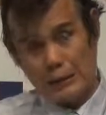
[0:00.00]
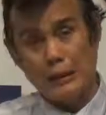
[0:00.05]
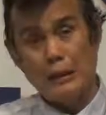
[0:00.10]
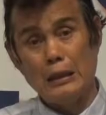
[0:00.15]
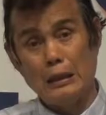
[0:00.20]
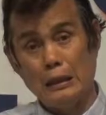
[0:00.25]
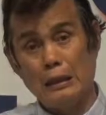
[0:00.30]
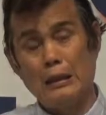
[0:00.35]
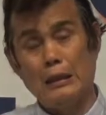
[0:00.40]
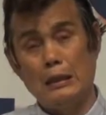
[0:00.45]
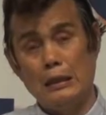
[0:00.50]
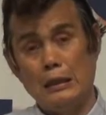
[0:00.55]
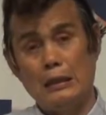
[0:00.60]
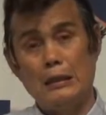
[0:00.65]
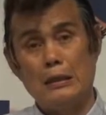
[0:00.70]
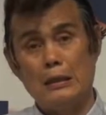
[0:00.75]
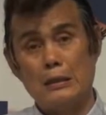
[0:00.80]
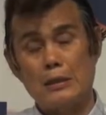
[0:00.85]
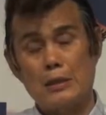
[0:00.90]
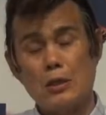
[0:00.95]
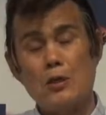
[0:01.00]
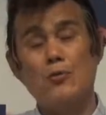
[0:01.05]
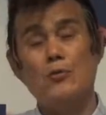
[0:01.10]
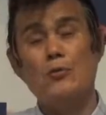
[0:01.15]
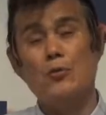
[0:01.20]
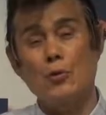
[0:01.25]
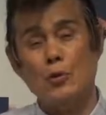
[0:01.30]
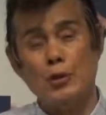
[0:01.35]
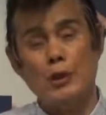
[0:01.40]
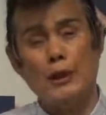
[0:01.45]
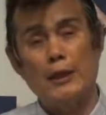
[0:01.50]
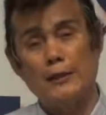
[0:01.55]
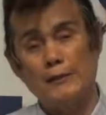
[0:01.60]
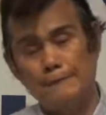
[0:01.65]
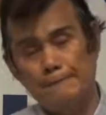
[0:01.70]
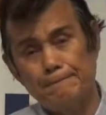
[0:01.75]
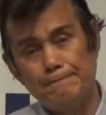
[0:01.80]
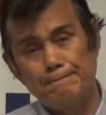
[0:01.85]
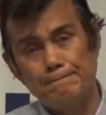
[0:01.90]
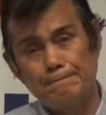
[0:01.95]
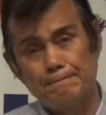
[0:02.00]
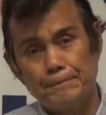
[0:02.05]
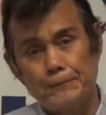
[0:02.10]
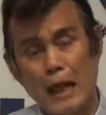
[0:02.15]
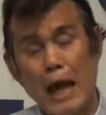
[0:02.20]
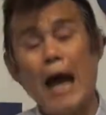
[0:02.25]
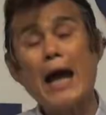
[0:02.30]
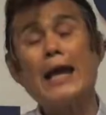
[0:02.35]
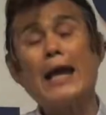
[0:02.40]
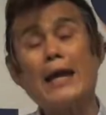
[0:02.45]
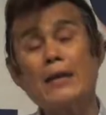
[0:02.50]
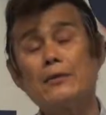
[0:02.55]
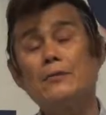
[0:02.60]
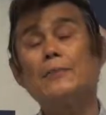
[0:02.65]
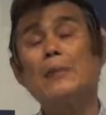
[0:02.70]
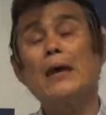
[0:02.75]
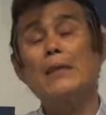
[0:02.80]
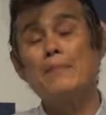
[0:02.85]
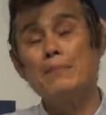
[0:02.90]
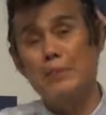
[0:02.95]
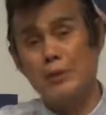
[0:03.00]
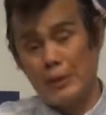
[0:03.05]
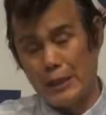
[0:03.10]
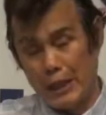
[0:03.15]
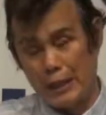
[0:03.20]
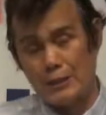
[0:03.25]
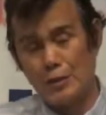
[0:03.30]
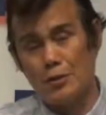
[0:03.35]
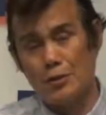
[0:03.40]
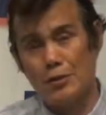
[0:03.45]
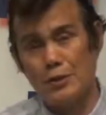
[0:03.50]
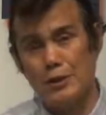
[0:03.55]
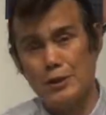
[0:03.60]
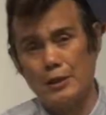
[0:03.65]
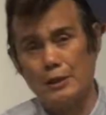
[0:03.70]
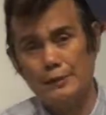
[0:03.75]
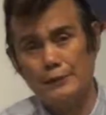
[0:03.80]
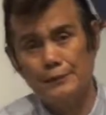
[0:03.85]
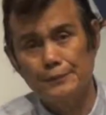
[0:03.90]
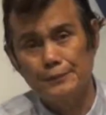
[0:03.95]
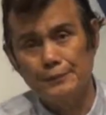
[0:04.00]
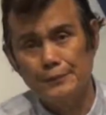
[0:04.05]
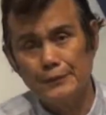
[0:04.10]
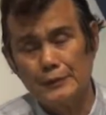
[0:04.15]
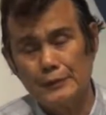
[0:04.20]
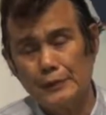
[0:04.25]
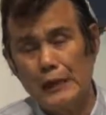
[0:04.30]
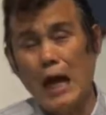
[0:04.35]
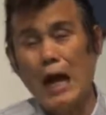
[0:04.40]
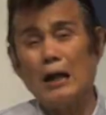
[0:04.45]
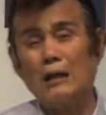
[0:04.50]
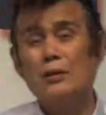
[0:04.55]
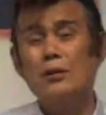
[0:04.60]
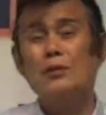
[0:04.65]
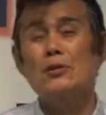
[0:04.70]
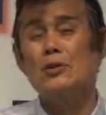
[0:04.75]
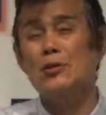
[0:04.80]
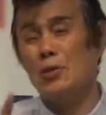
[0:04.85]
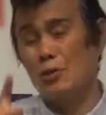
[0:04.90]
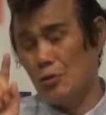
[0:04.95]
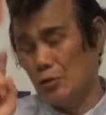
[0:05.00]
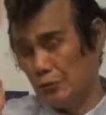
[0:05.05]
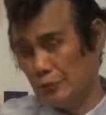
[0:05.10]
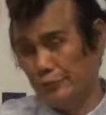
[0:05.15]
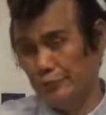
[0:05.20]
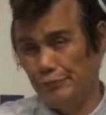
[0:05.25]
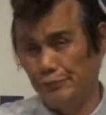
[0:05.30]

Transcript: in, in Seoul, Korea. I had a member that church, Dr. Cho.